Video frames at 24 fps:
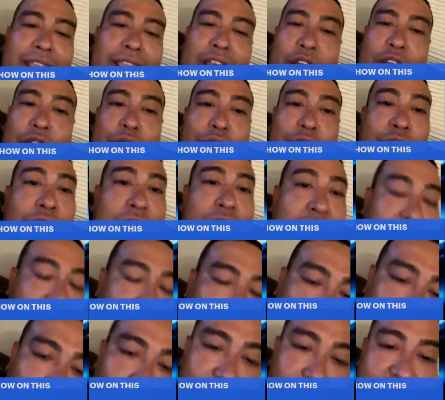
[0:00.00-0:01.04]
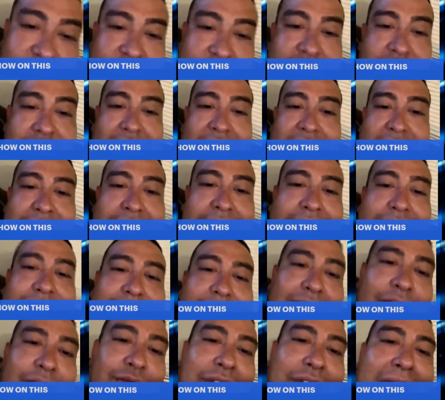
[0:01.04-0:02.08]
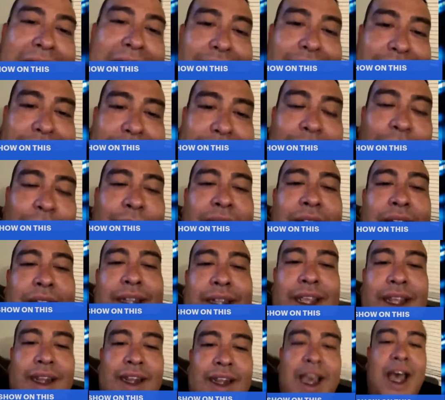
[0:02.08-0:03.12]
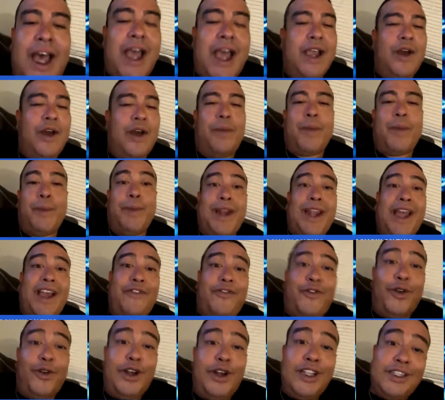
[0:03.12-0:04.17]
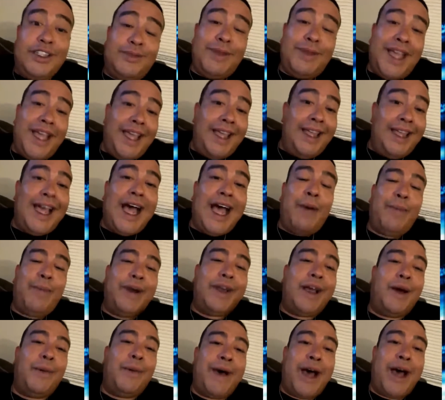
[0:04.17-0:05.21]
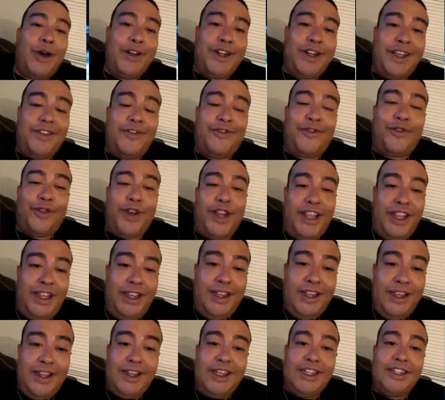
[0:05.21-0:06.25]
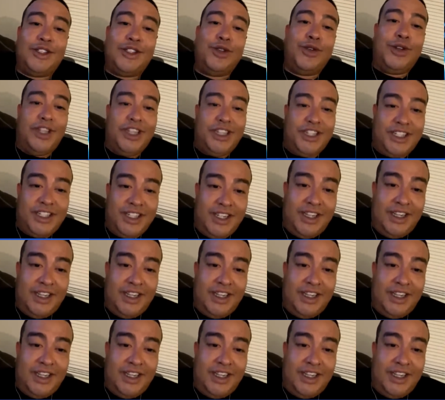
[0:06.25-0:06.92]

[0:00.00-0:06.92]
yo, Foolish, I need 10 racks to come out there. Now I'm gonna be like Foolish, man. I'm gonna come out there free. Let's do this shit.